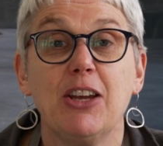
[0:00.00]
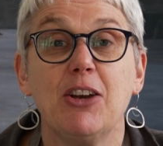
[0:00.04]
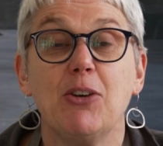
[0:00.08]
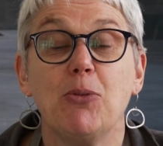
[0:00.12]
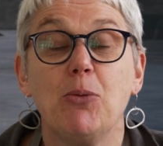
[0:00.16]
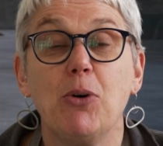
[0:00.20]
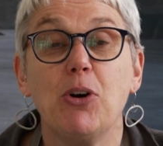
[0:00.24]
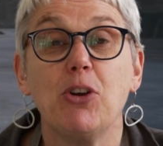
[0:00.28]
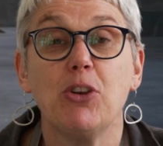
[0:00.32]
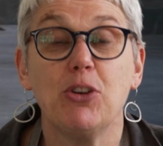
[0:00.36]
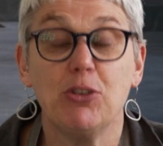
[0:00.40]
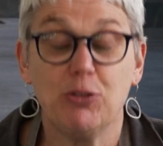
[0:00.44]

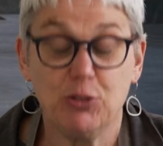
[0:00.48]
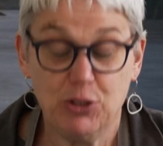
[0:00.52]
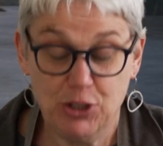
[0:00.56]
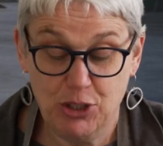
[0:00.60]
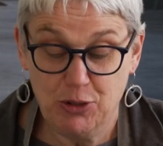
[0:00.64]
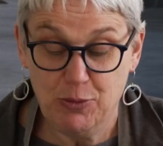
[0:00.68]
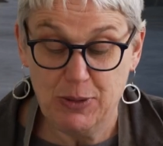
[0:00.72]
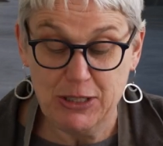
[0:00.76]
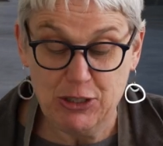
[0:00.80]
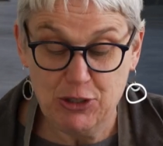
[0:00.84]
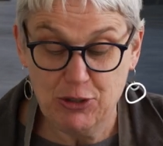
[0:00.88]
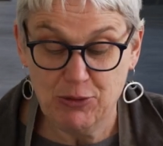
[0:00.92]
what you'll
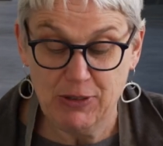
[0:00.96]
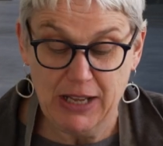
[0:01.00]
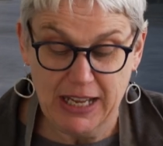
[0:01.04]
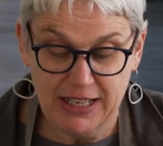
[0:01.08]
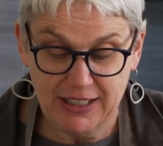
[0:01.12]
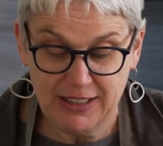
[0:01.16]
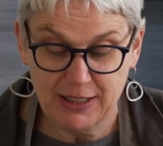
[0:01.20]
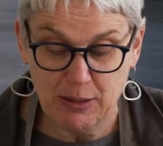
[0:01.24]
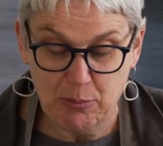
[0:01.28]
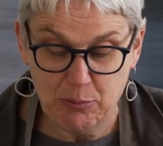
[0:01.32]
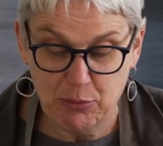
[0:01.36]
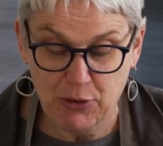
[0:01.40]
do is you'll
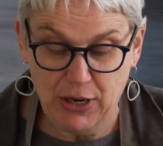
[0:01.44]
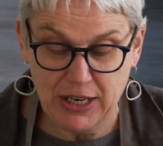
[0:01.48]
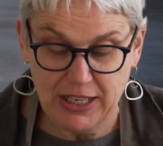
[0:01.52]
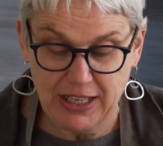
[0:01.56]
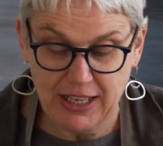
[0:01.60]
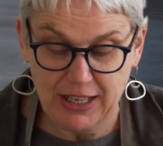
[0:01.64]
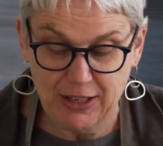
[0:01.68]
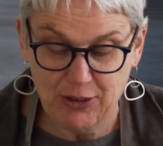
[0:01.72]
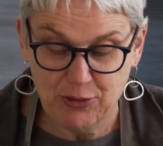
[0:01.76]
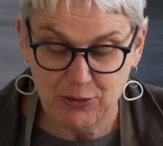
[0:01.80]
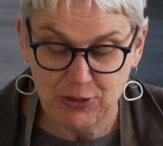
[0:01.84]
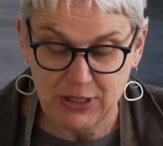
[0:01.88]
end up
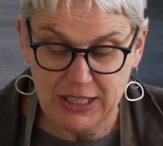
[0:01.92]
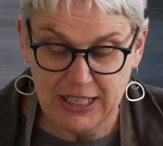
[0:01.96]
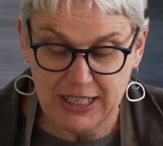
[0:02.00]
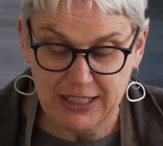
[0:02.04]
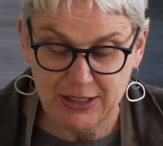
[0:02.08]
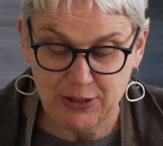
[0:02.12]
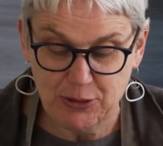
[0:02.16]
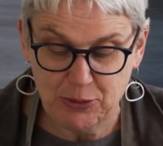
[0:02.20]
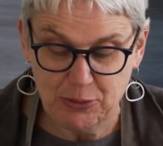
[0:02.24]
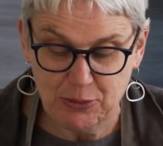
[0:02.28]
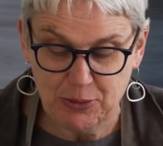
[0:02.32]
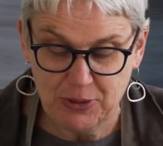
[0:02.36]
breaking your
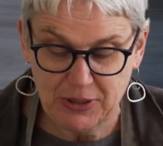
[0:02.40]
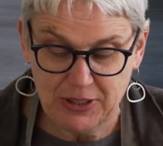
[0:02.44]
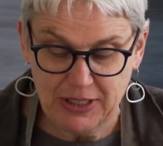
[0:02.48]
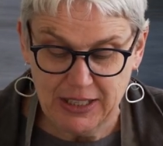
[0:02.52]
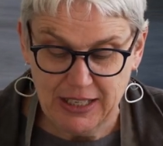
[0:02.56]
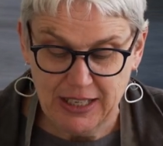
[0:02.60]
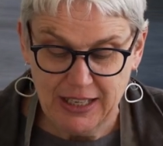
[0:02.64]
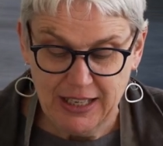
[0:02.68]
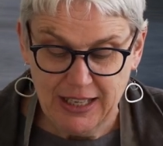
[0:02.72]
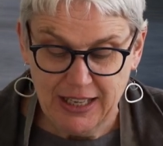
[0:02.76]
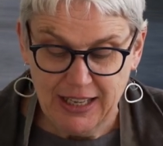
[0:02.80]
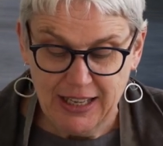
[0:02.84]
needle.
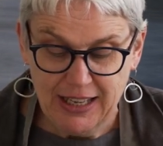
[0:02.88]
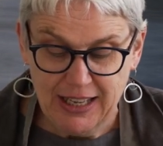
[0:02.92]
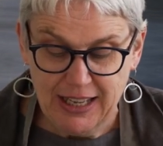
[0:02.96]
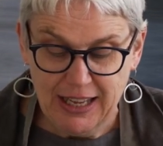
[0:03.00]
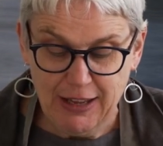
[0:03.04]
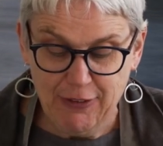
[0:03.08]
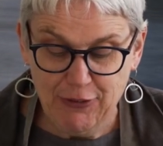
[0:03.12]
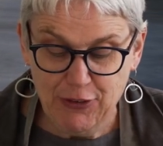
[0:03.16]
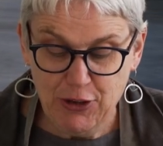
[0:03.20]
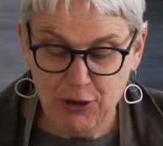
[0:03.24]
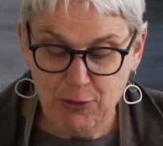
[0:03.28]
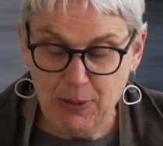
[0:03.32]

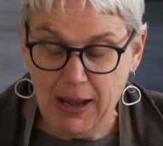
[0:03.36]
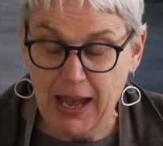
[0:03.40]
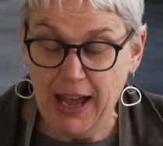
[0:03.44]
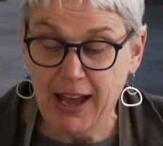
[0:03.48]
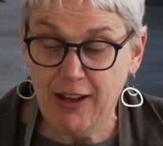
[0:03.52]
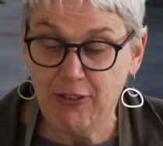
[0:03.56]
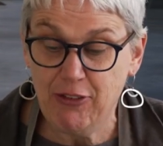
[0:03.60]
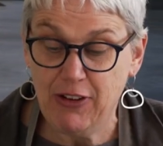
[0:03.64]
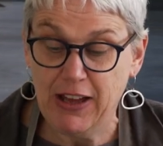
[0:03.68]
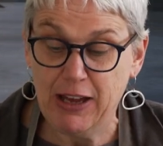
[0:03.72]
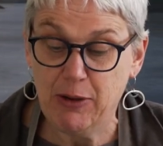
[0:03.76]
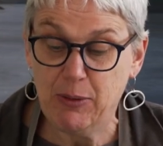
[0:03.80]
If you
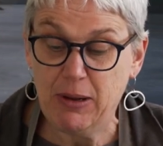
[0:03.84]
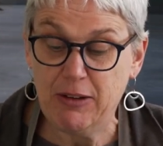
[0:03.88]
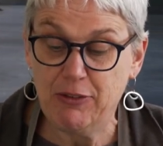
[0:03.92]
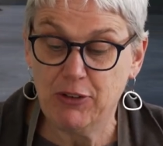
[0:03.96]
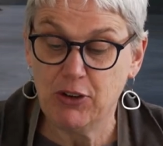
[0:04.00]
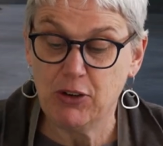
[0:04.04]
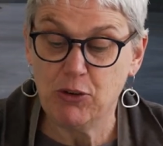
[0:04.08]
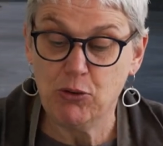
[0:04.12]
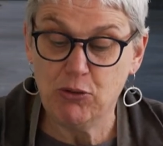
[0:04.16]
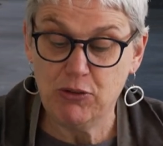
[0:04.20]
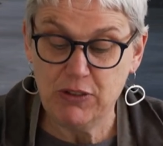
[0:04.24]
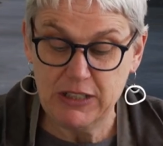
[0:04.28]
have,
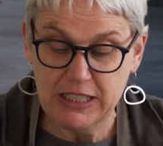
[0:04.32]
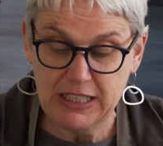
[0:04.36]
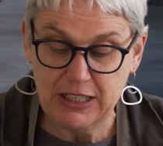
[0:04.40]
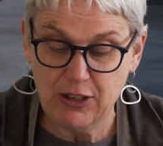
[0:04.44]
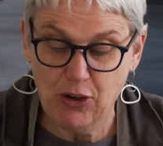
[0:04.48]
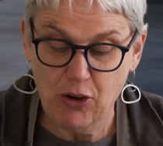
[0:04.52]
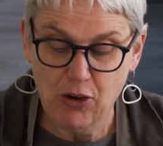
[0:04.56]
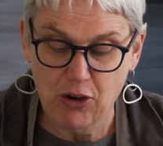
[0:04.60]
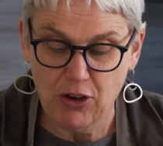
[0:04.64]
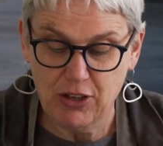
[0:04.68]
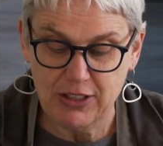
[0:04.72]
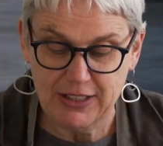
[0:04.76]
however, already
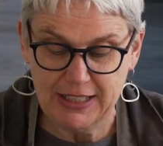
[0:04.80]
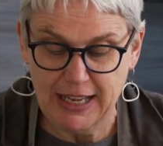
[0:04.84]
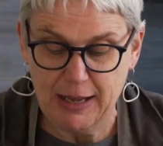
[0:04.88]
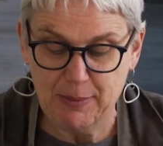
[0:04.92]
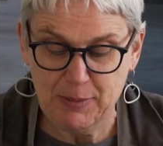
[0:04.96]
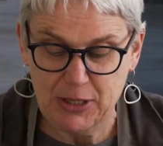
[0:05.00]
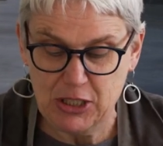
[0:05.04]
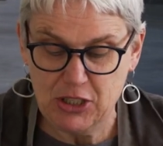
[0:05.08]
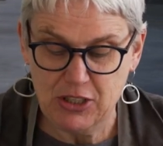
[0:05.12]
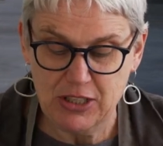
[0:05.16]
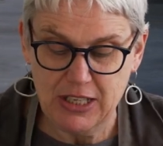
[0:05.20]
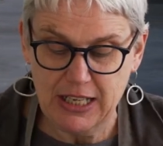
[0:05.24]
got a
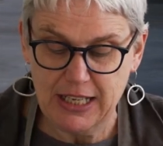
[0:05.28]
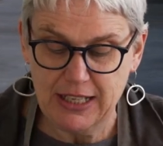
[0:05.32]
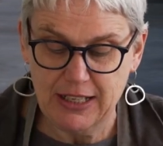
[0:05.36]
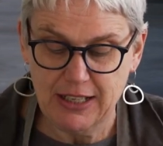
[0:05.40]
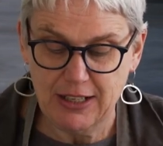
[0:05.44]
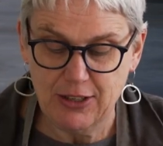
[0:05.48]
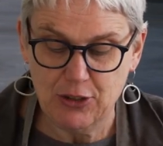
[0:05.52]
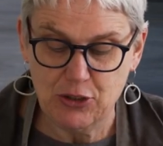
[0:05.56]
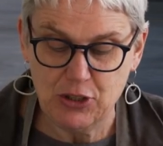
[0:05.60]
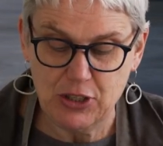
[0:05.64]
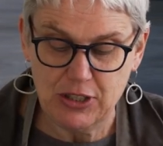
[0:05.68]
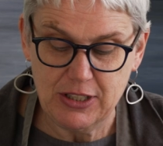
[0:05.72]
damaged
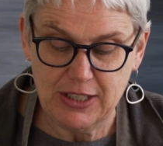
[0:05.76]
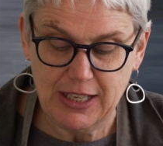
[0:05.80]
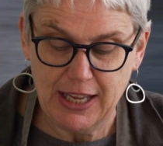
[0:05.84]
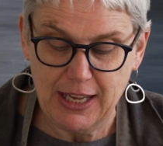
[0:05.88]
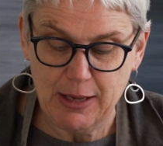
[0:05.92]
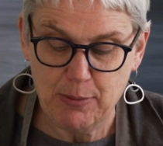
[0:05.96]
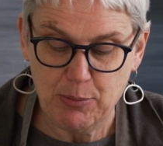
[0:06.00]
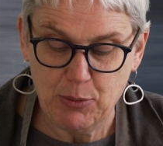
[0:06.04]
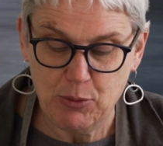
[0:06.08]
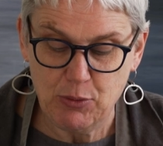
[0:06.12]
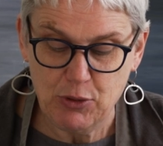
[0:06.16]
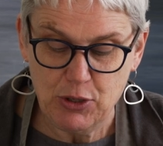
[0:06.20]
needle on your
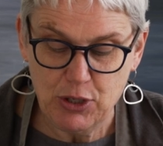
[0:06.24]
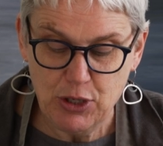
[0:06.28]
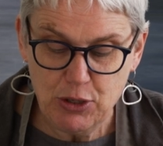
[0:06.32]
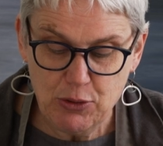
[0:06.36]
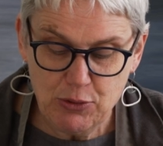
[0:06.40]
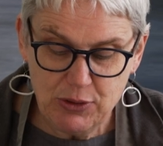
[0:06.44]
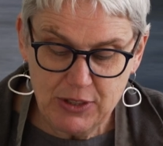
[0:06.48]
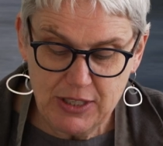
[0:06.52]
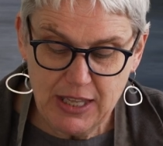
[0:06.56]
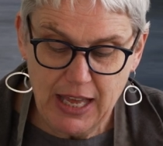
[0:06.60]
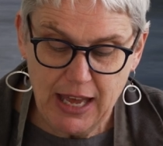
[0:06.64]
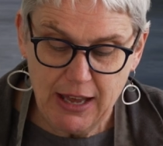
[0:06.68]
table,
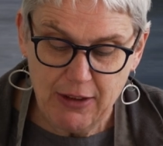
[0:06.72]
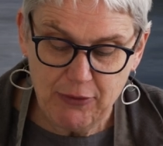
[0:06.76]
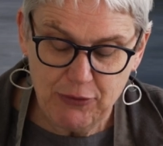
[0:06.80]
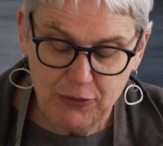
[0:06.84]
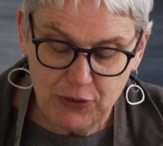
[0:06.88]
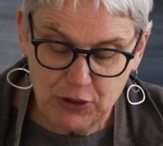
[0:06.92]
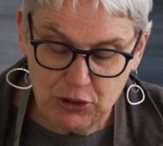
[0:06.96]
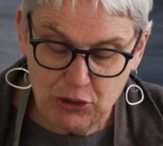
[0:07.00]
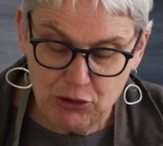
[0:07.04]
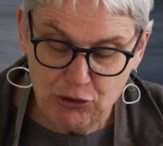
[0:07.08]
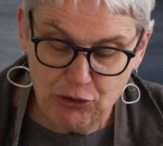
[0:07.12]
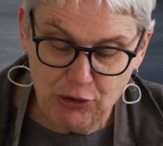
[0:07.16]
use that
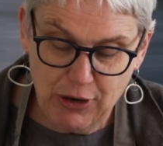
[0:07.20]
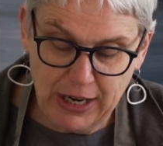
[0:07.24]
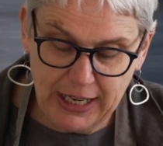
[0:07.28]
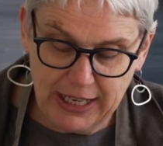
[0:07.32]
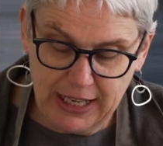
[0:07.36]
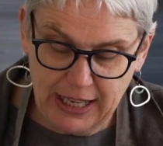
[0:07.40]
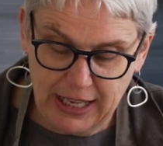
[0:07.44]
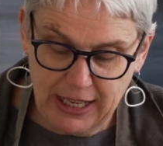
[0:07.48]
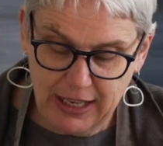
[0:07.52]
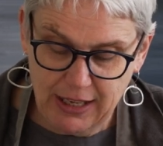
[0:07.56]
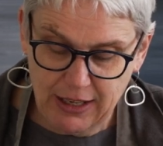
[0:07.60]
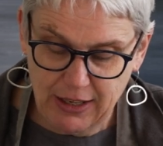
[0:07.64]
for
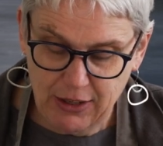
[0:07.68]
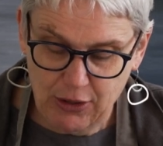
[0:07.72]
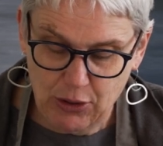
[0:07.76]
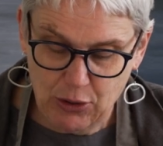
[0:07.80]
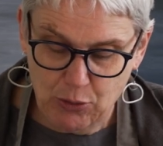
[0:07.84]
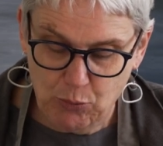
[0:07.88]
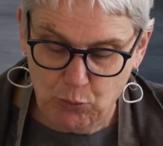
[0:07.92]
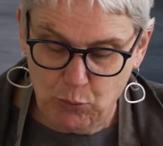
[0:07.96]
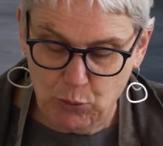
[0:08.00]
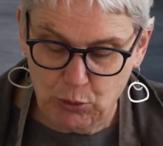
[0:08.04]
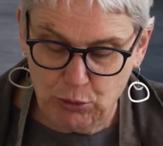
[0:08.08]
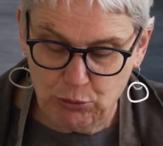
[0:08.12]
dragging
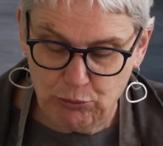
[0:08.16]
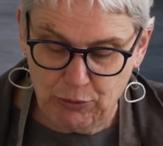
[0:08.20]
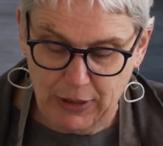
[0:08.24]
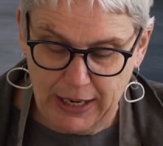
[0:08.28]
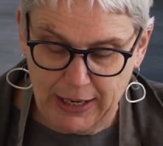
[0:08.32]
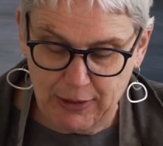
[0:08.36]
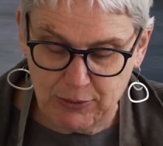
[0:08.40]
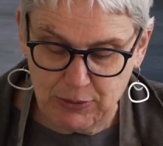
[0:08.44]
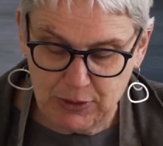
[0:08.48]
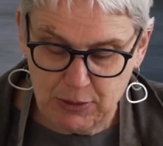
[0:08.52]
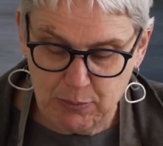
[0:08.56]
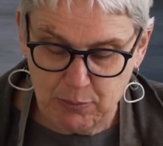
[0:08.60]
the wool
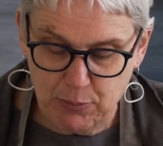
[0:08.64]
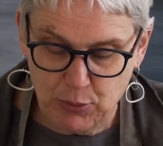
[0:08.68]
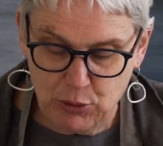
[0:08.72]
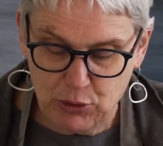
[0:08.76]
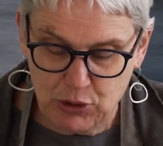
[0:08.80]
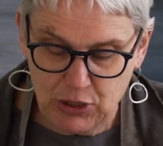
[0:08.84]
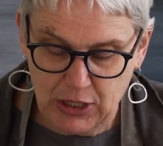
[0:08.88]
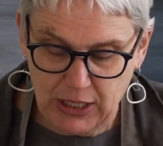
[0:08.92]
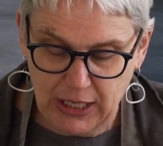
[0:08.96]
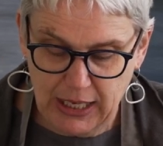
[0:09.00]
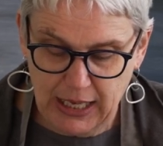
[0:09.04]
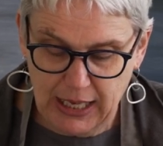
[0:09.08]
round and
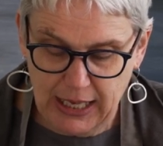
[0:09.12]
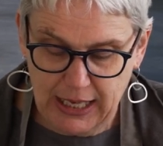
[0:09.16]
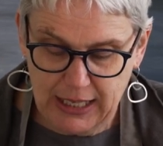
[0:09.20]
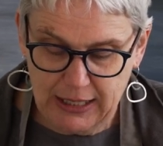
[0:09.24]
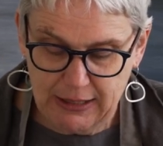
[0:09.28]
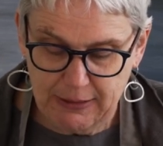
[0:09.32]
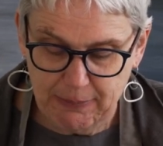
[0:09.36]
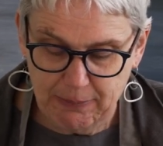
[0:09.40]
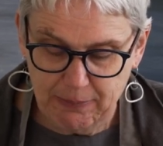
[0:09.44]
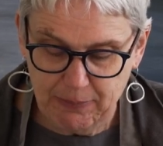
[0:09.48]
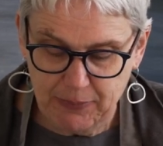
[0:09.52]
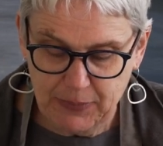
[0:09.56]
pushing it in.